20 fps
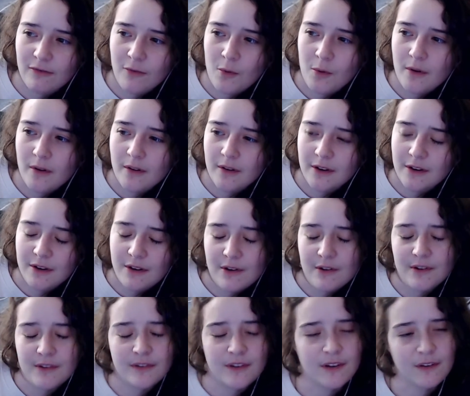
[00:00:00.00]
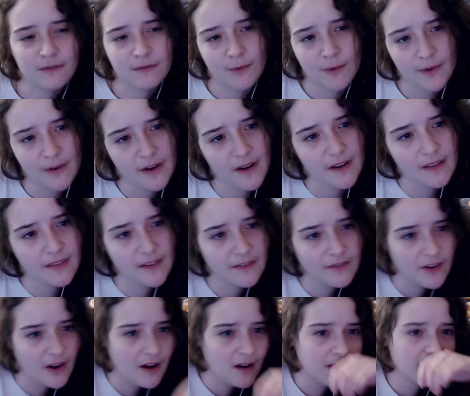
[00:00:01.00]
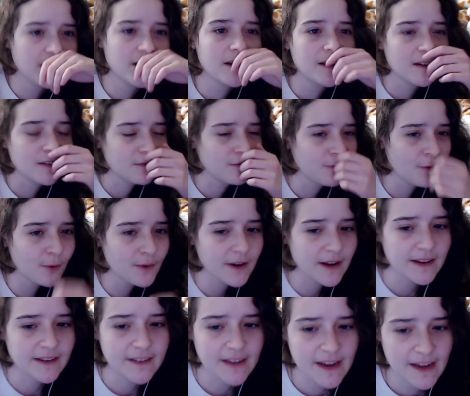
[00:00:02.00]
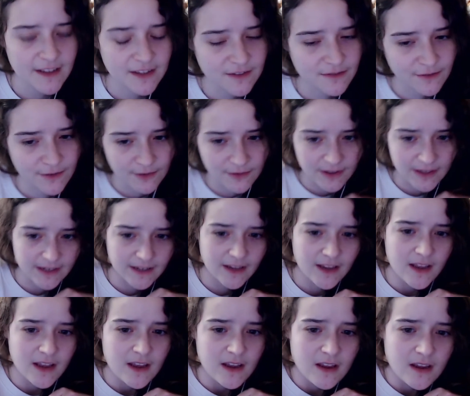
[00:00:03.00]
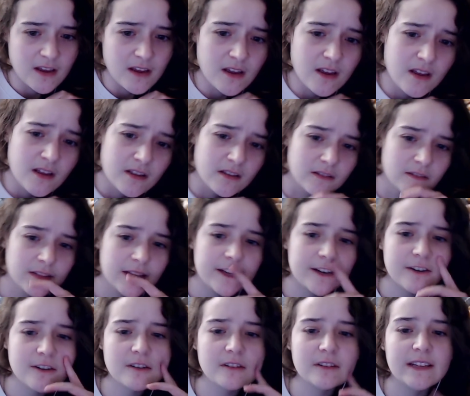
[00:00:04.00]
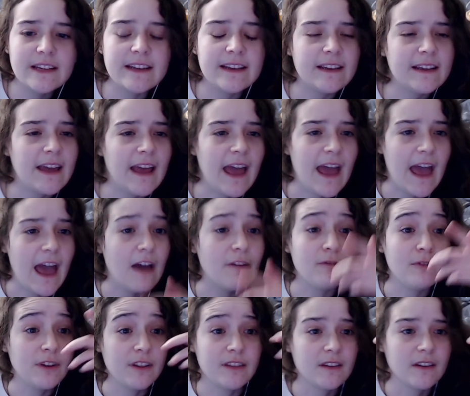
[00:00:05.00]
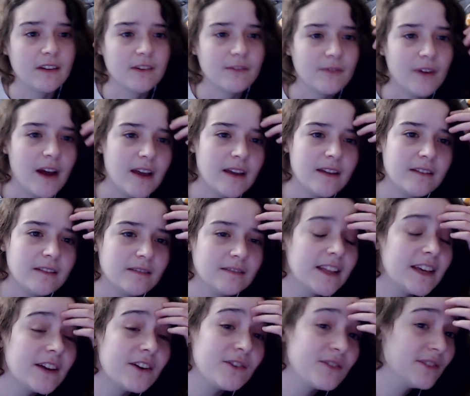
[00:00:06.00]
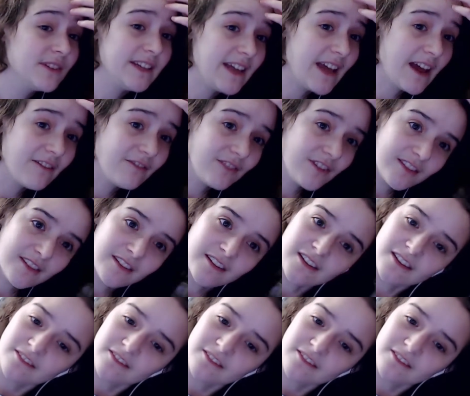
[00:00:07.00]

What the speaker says: you know, you think of Fortnite, and they've got like a Fortnite dance for like literally everything, right? Literally everything.